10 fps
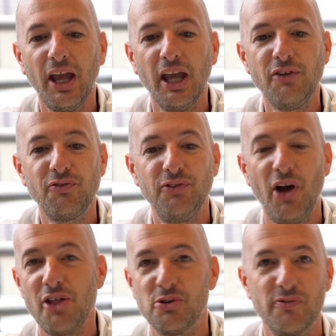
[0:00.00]
If
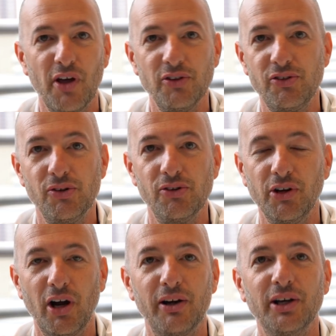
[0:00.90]
neither of those two
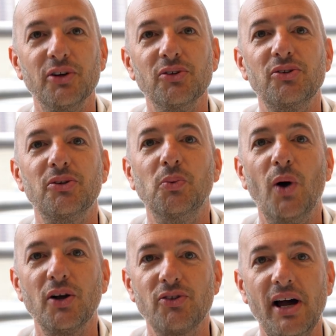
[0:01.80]
scenarios
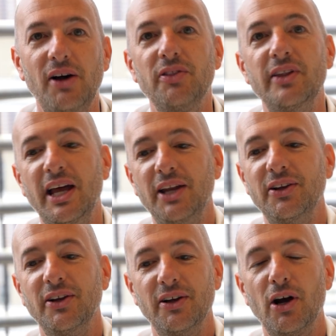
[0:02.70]
works out,
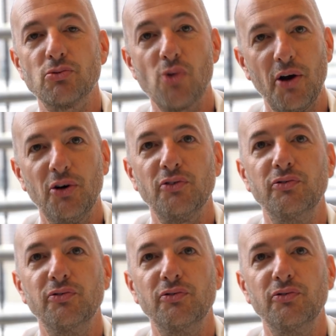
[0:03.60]
then a runoff